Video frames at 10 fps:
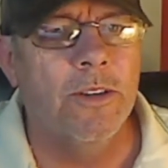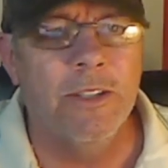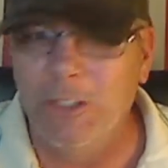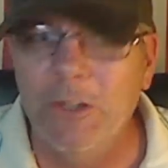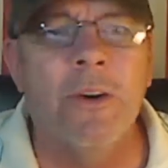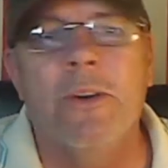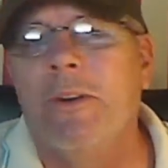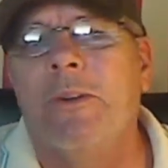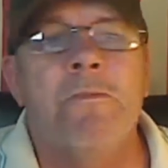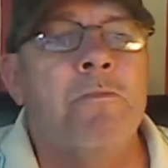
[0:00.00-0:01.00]
your
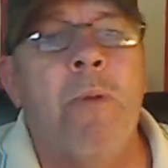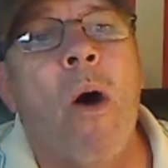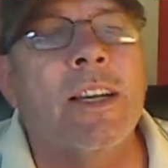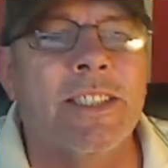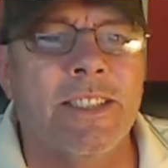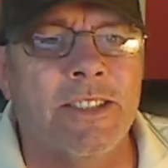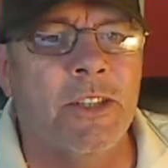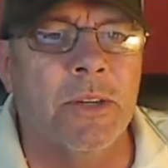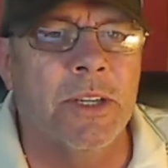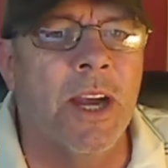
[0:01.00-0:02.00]
bosses,
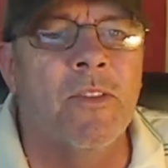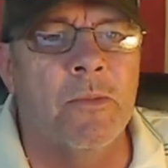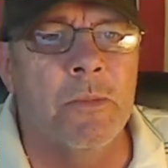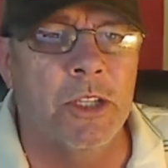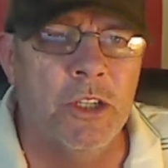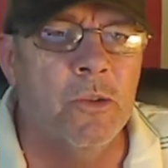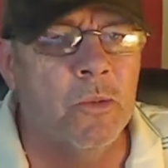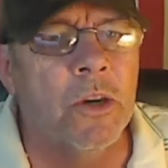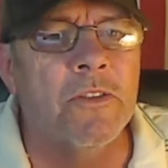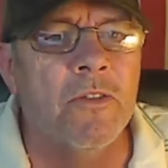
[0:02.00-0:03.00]
your government you
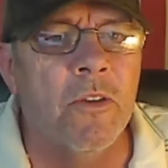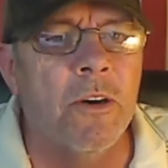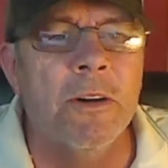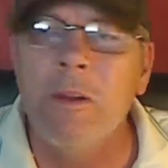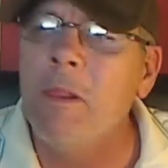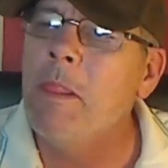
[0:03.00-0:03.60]
work for,